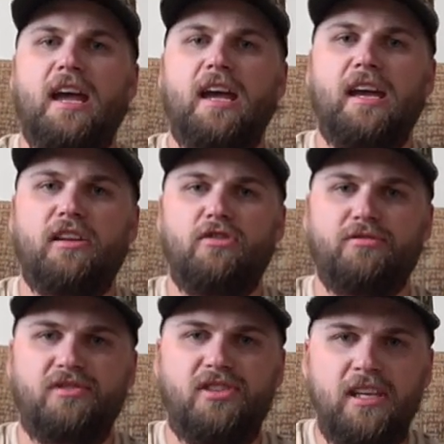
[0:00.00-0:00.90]
and you'll
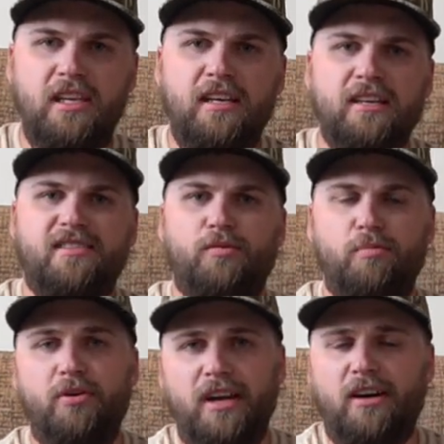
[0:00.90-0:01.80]
see
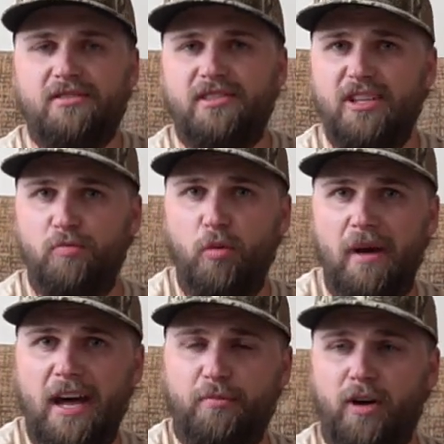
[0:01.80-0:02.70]
someone put out simple
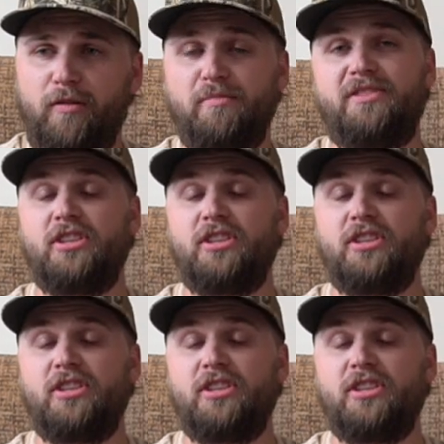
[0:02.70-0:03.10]
math problems